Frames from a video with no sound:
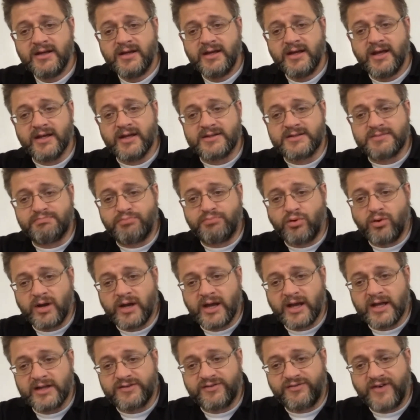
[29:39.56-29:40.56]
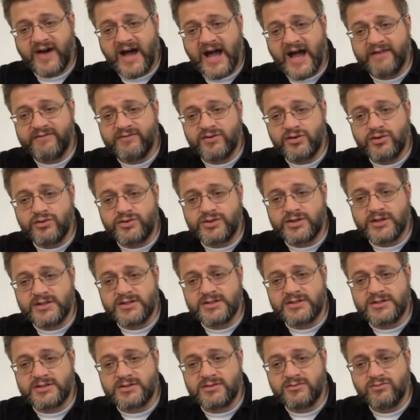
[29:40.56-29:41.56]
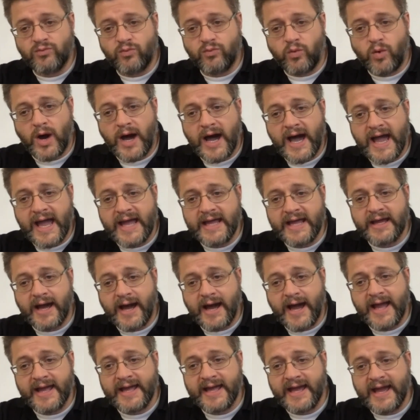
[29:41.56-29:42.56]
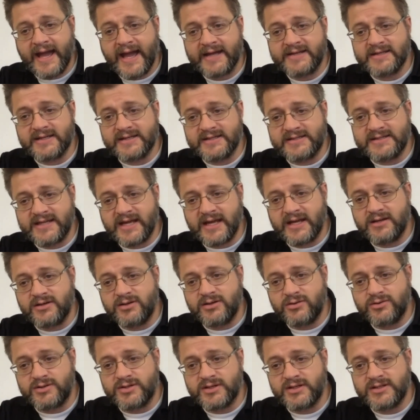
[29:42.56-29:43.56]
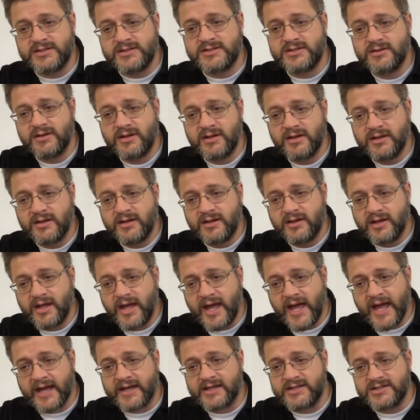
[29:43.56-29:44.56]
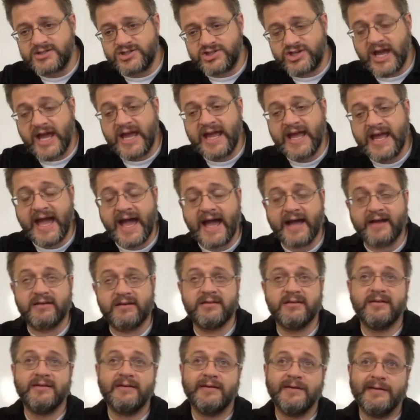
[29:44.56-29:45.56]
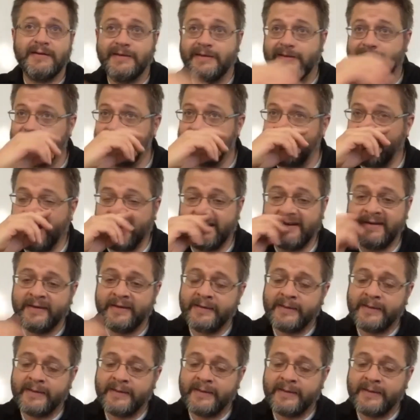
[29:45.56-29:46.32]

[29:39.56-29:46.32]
It's 5 newtons y I hat and 10 newtons x j hat, right?